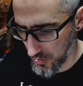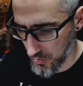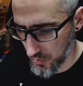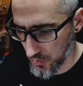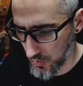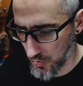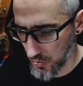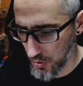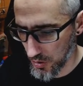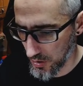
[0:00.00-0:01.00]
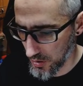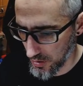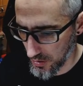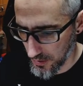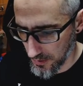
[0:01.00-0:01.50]

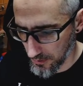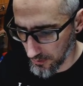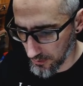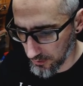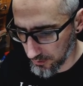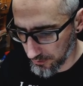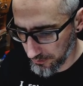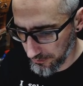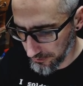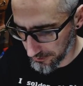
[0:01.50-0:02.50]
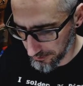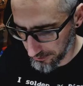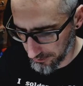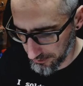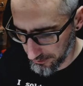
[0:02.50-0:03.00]

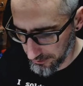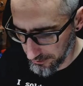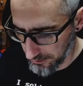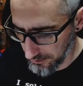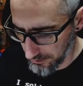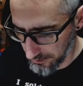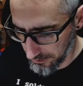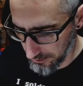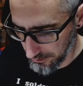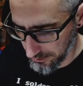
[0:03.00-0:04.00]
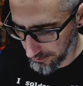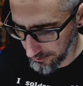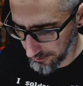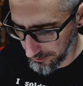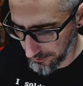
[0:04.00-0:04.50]

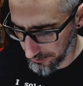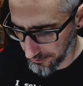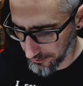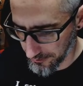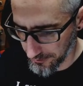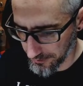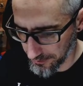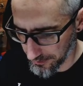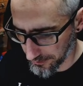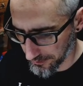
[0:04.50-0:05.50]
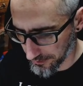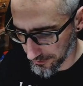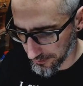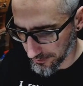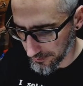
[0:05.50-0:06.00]

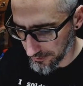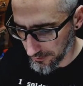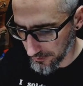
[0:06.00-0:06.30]
Nothing is said.